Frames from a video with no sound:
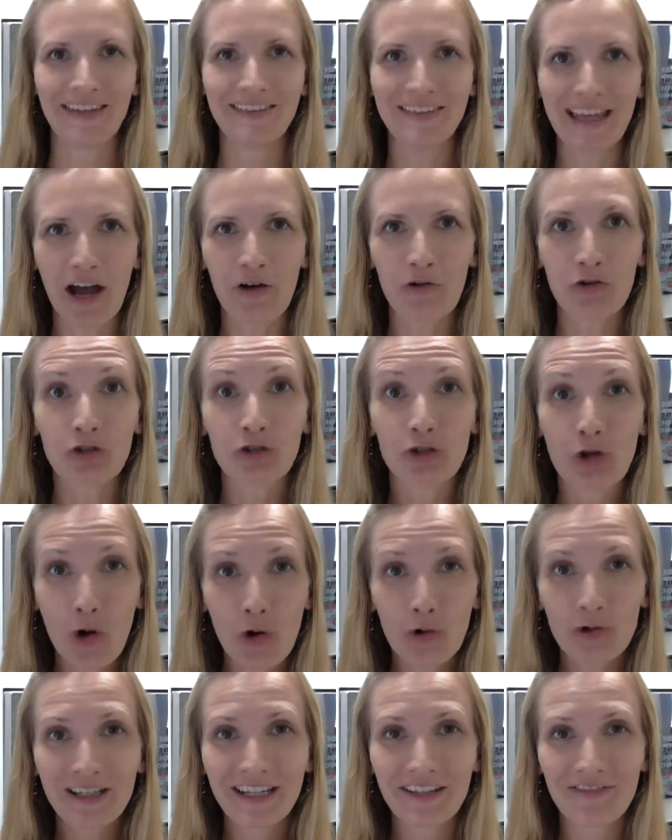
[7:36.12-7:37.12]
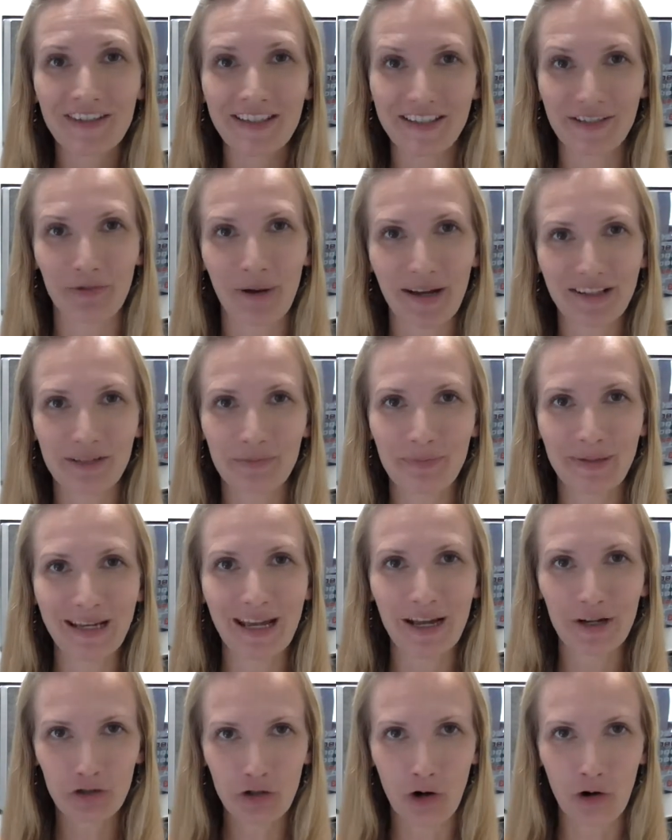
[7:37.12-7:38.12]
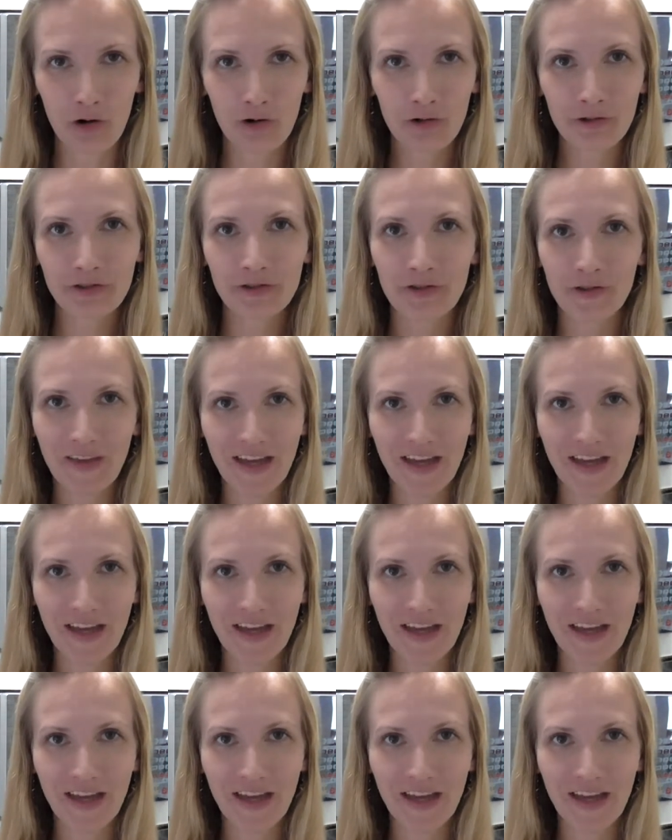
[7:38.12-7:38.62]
Now go give this recipe a go so